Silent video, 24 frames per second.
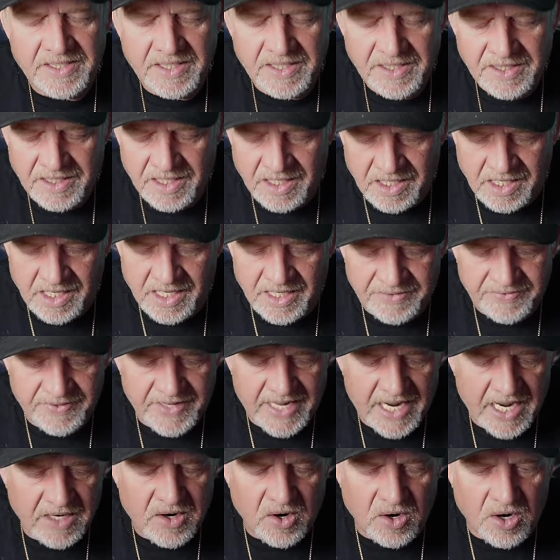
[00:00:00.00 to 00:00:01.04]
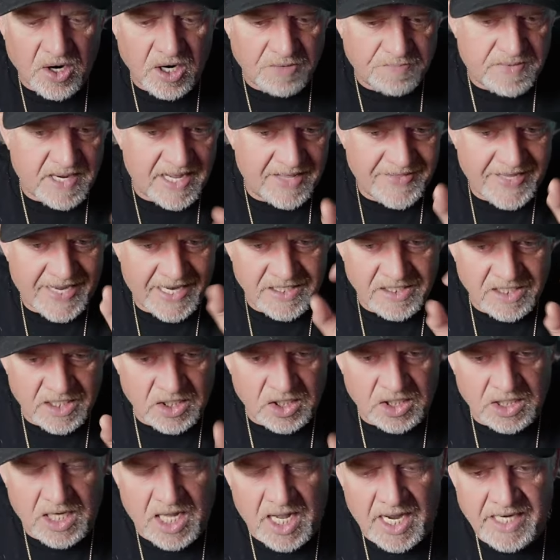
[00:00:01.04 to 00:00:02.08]
on that car by that
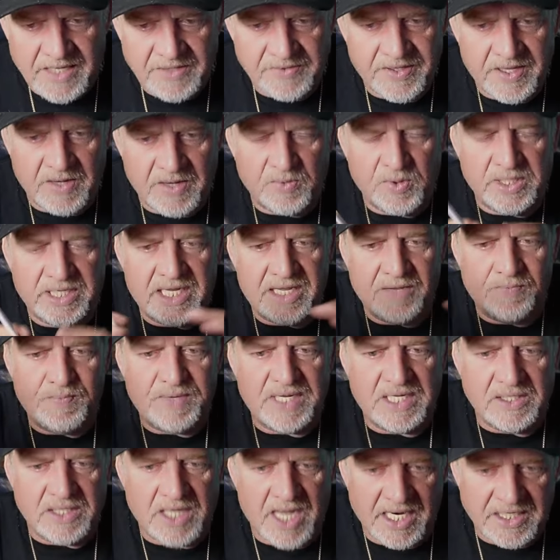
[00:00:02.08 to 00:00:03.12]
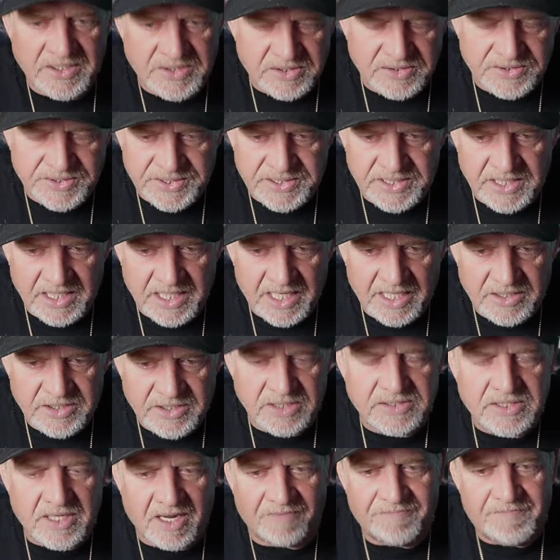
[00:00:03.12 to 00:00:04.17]
little light that would give me light to see
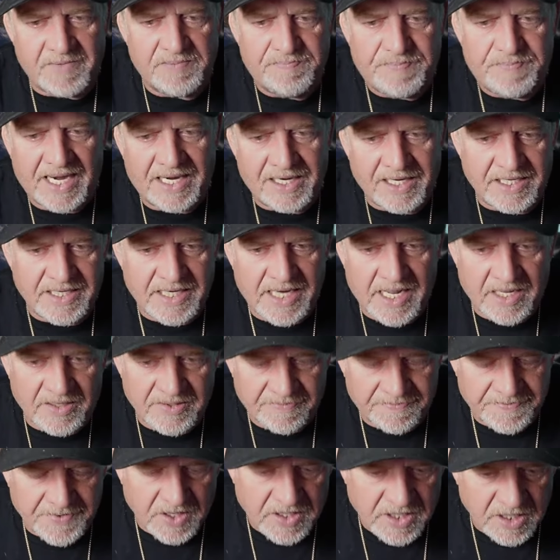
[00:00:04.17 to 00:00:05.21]
just off me pedaling down the frickin'